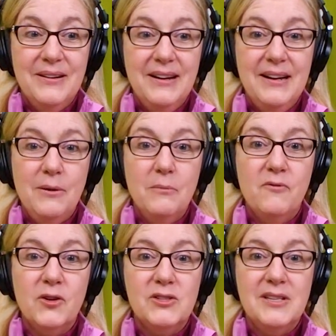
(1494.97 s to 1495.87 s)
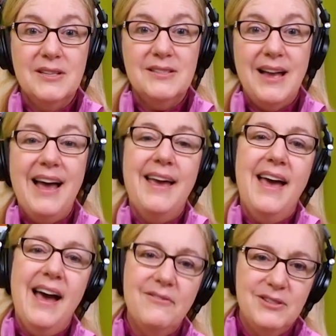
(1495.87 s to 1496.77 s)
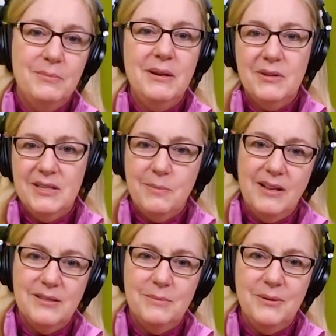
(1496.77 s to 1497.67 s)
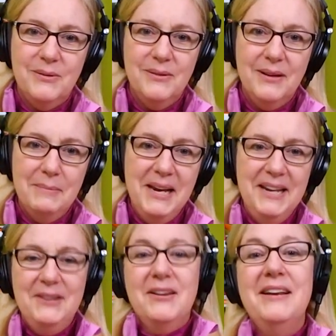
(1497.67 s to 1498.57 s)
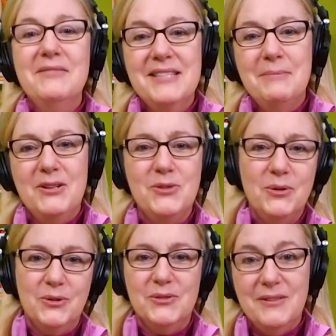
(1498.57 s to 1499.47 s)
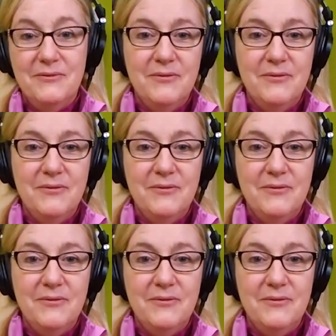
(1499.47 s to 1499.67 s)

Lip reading: right? Versus I have to be responsible. I mean, you can even see my shoulders.